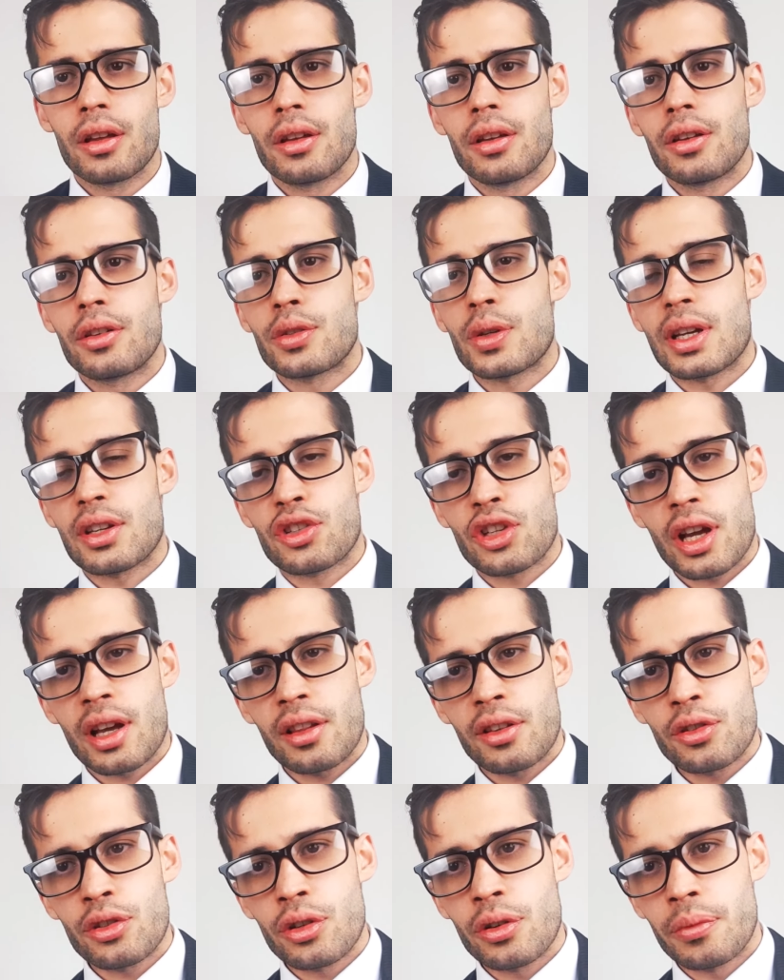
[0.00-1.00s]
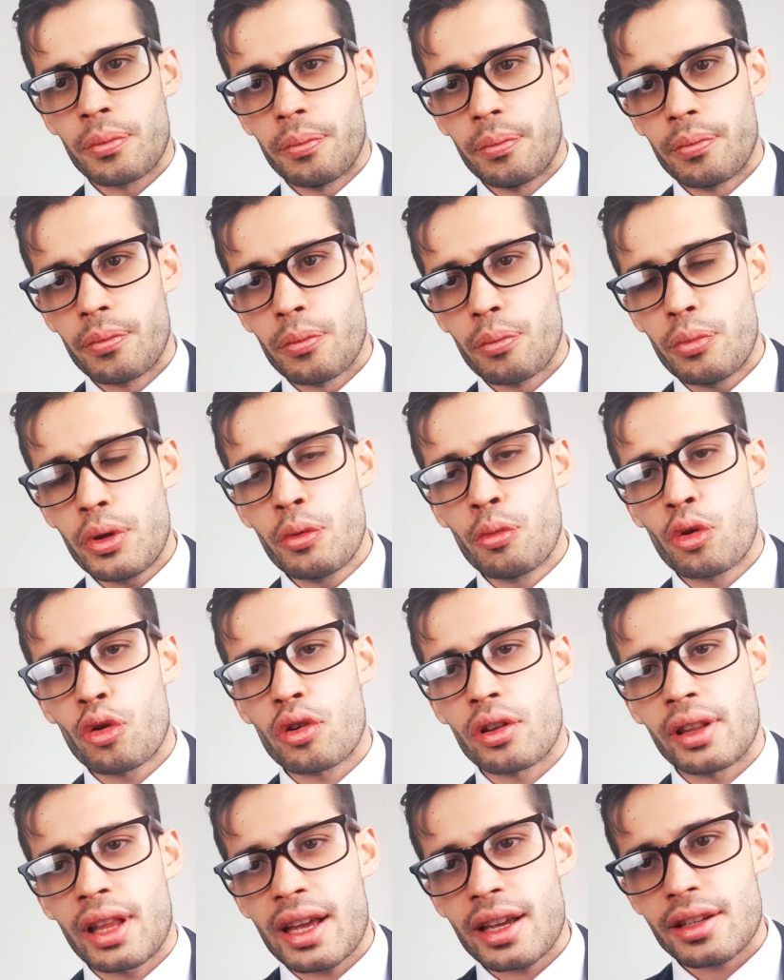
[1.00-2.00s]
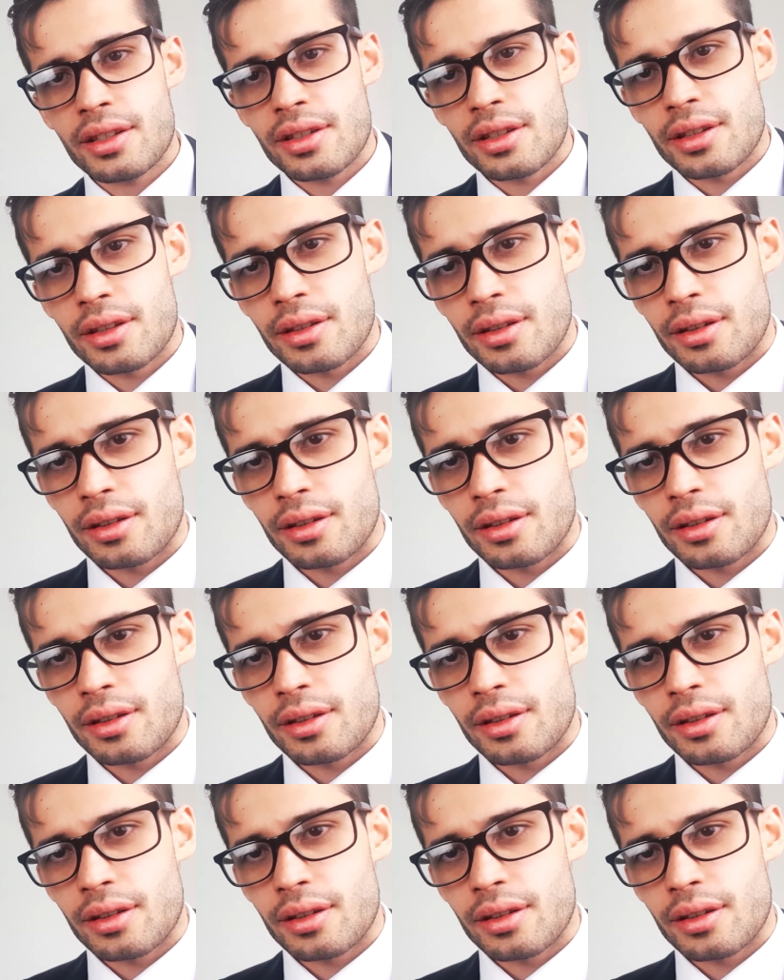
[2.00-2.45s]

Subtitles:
So I challenge you, be more relaxed.